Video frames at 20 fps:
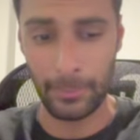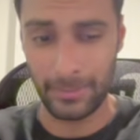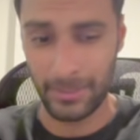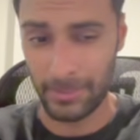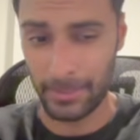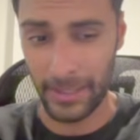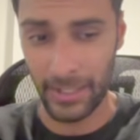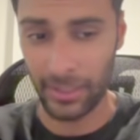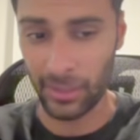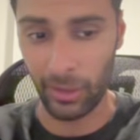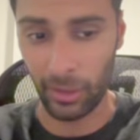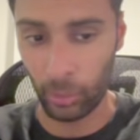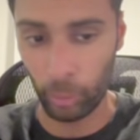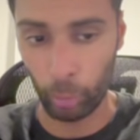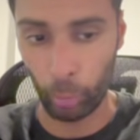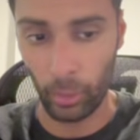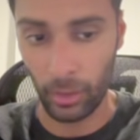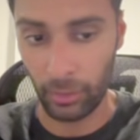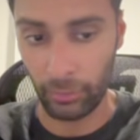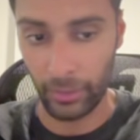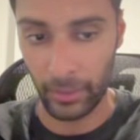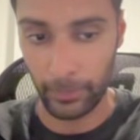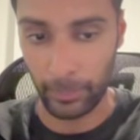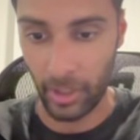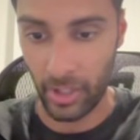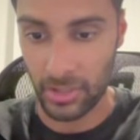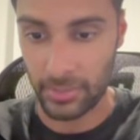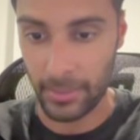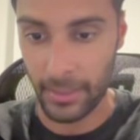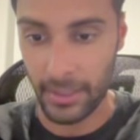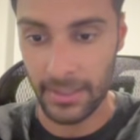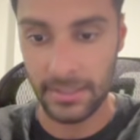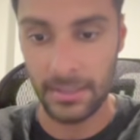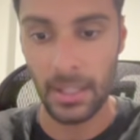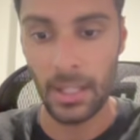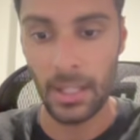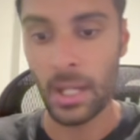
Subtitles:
speaking to unqualified prospects.